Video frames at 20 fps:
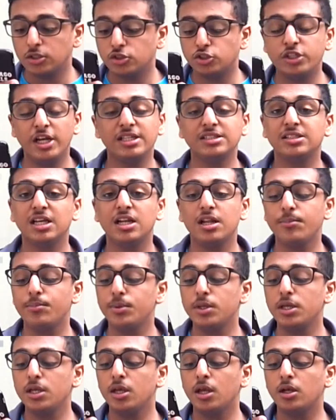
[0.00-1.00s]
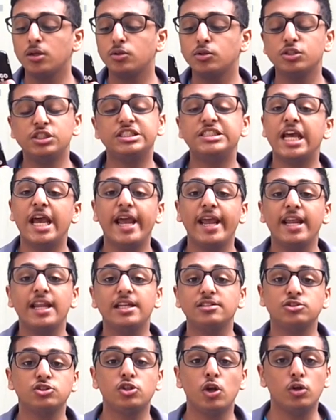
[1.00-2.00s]
Today's gonna be a good day.
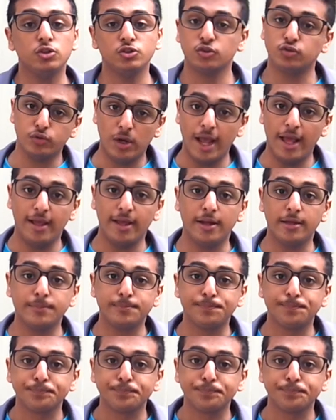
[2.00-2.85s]
Let's go Australia.